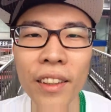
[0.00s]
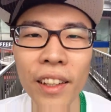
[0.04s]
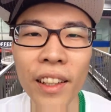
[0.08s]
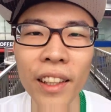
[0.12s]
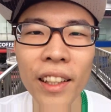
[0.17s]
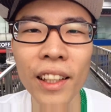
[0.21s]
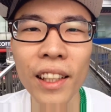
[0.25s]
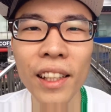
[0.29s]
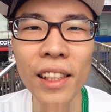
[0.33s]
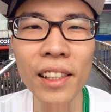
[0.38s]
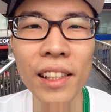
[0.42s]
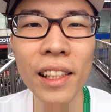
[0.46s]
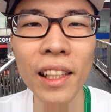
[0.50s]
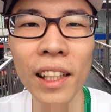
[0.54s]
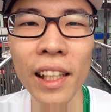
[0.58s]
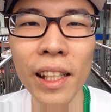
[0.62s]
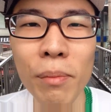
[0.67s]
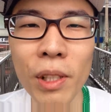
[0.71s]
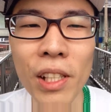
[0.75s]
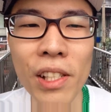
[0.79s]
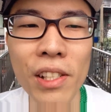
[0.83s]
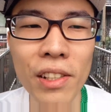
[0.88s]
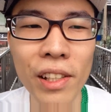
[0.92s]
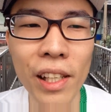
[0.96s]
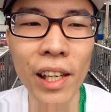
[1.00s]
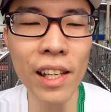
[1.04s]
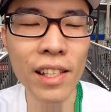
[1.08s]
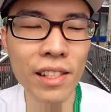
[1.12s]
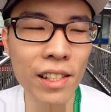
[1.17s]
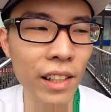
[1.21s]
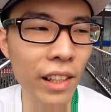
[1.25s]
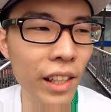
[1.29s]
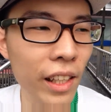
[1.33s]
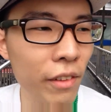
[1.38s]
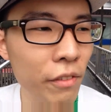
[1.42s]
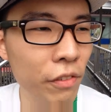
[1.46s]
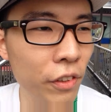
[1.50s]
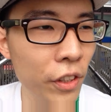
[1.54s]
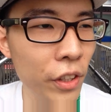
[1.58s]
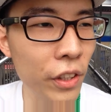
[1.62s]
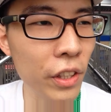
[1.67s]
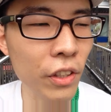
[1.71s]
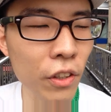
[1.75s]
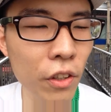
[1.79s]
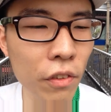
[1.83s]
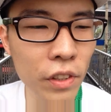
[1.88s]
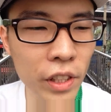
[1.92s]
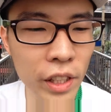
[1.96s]
Okay guys, climb the stairs again for
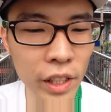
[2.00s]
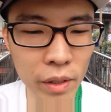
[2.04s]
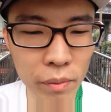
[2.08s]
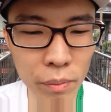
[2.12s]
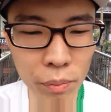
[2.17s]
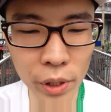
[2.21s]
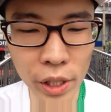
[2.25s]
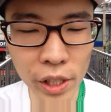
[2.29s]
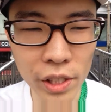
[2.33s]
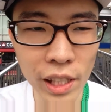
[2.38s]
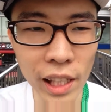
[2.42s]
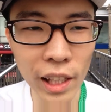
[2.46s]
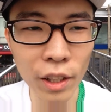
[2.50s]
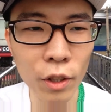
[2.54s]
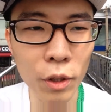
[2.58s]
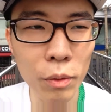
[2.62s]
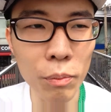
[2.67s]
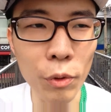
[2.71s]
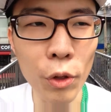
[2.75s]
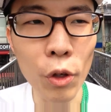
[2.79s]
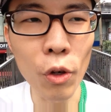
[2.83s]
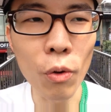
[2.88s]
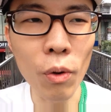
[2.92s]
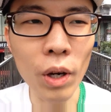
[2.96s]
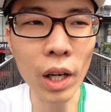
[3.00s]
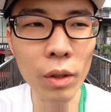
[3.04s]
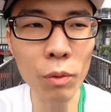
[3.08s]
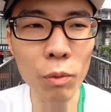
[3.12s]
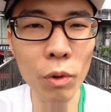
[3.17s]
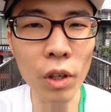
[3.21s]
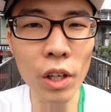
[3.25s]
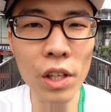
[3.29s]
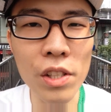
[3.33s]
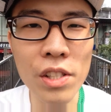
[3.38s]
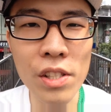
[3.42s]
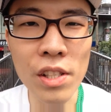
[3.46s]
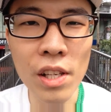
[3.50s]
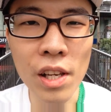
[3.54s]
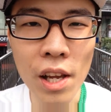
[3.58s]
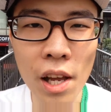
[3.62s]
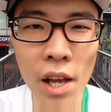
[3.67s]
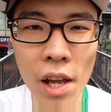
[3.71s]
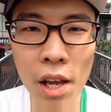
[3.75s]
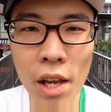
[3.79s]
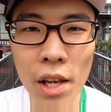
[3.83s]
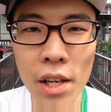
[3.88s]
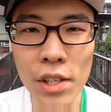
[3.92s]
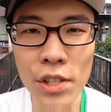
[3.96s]
the overhead bridge. I hope no one was
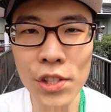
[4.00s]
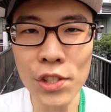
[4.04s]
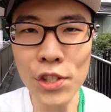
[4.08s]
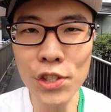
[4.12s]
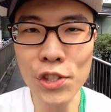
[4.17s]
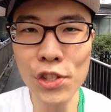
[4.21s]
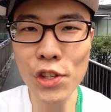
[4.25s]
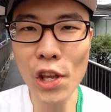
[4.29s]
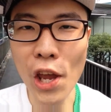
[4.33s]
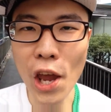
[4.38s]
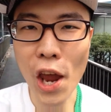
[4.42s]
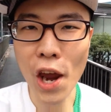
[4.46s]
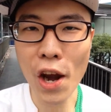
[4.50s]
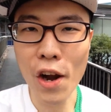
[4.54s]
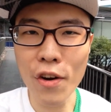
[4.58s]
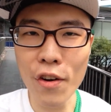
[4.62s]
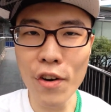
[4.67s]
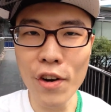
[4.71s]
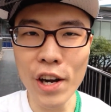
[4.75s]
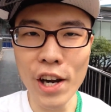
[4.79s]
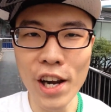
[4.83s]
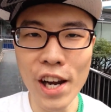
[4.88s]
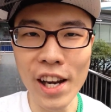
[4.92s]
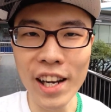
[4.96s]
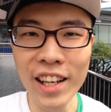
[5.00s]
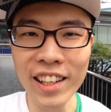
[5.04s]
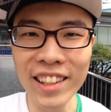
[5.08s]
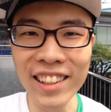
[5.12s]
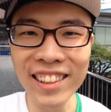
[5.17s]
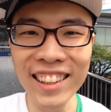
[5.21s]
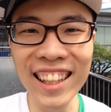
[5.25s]
staring.